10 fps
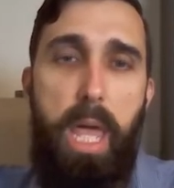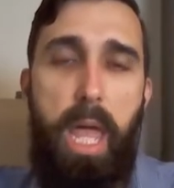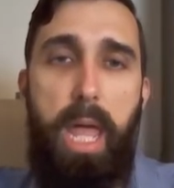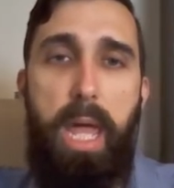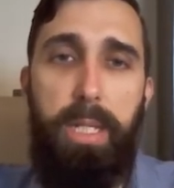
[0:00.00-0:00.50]

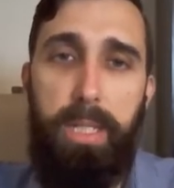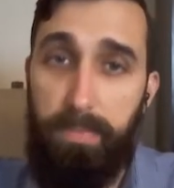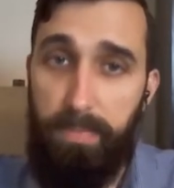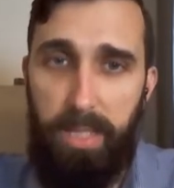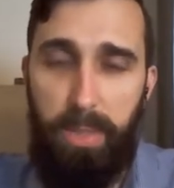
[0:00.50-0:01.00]
And
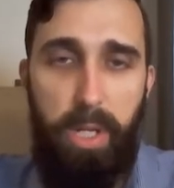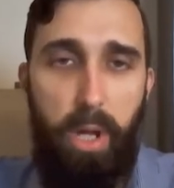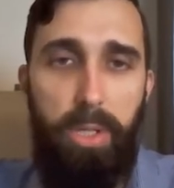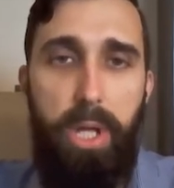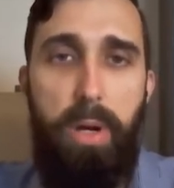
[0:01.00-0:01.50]
as we
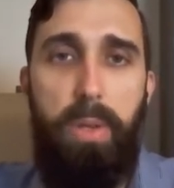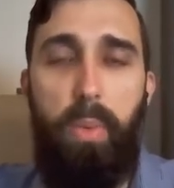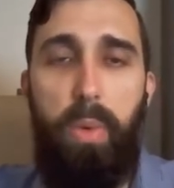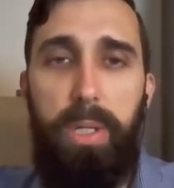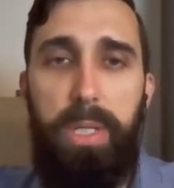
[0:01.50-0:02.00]
all know, the
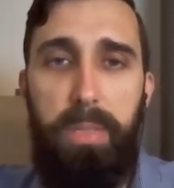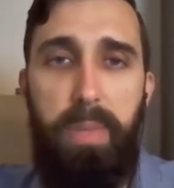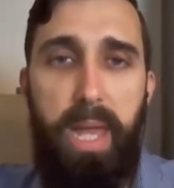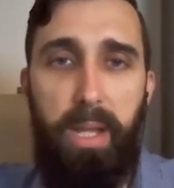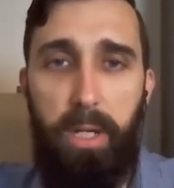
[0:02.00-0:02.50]
world has
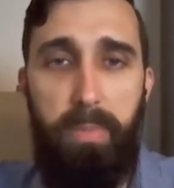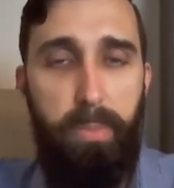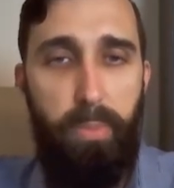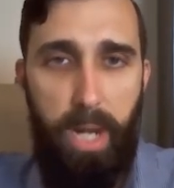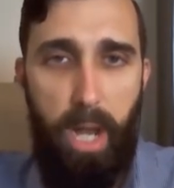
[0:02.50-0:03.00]
been a little bit
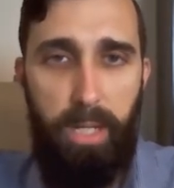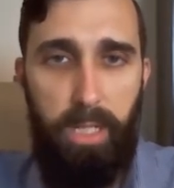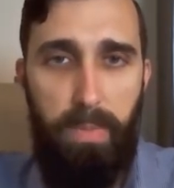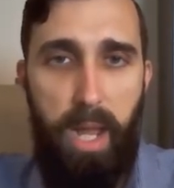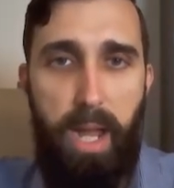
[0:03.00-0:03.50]

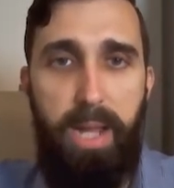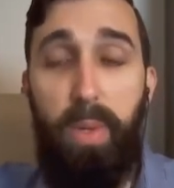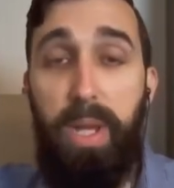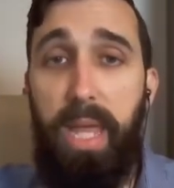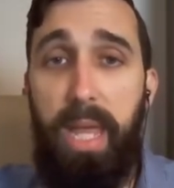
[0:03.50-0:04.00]
preoccupied
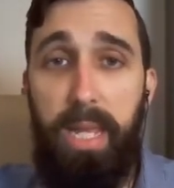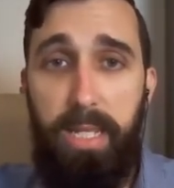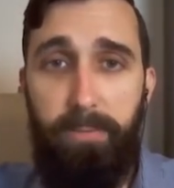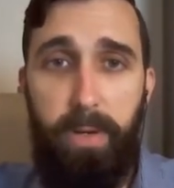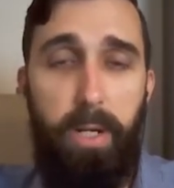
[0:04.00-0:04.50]
with a
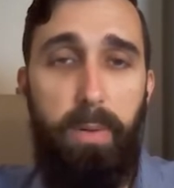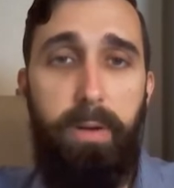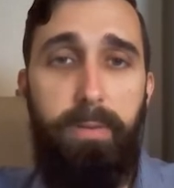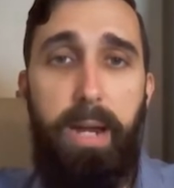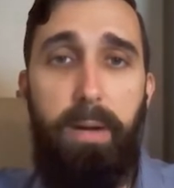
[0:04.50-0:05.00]
different
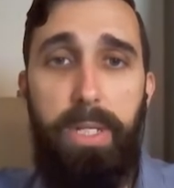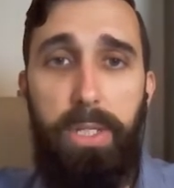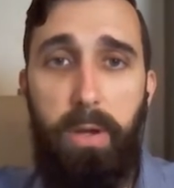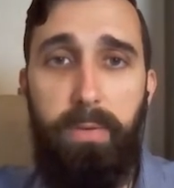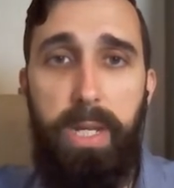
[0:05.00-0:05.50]
coronavirus,
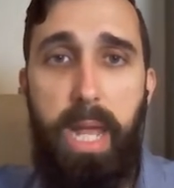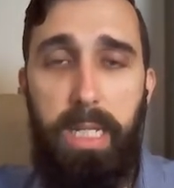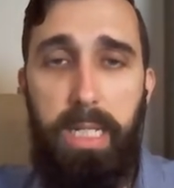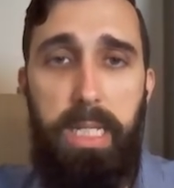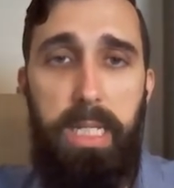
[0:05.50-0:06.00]

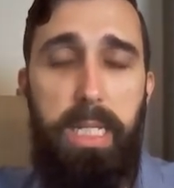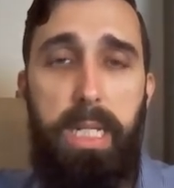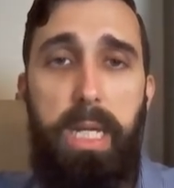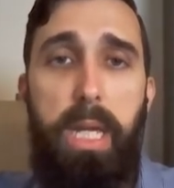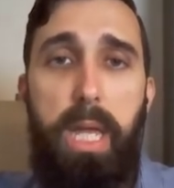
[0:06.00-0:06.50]

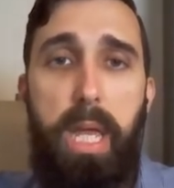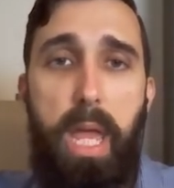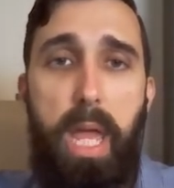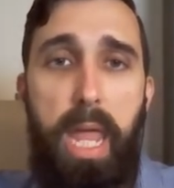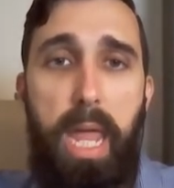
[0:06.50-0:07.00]
COVID-19,
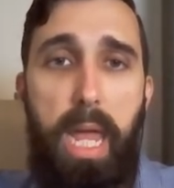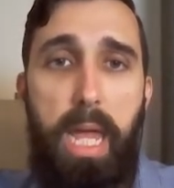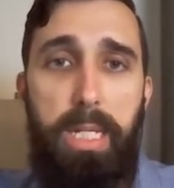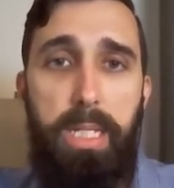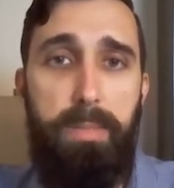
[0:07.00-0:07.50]

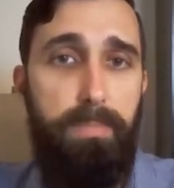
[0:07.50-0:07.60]
and